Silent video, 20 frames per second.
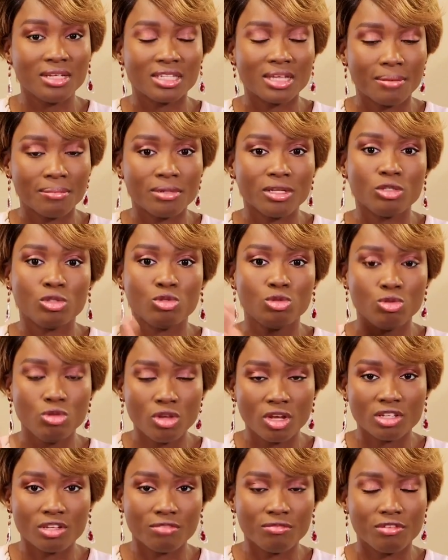do
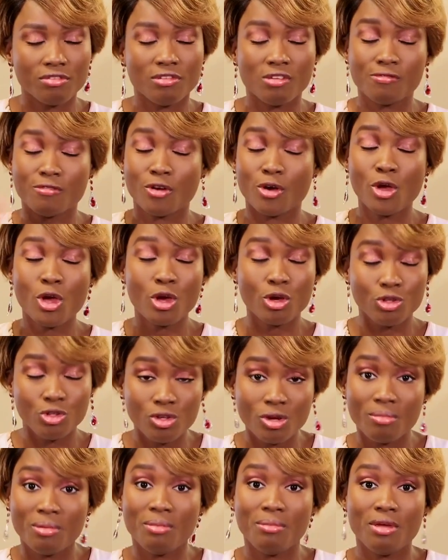yourself a favor, do
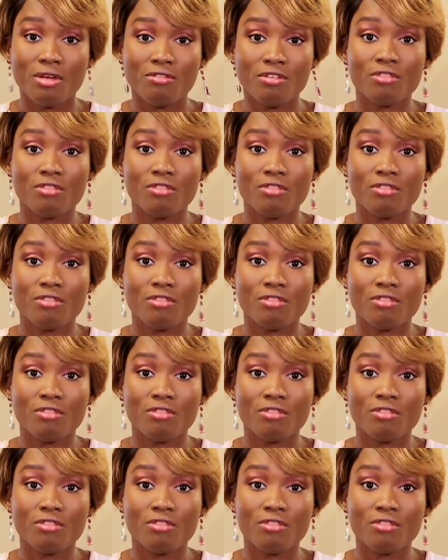your baby a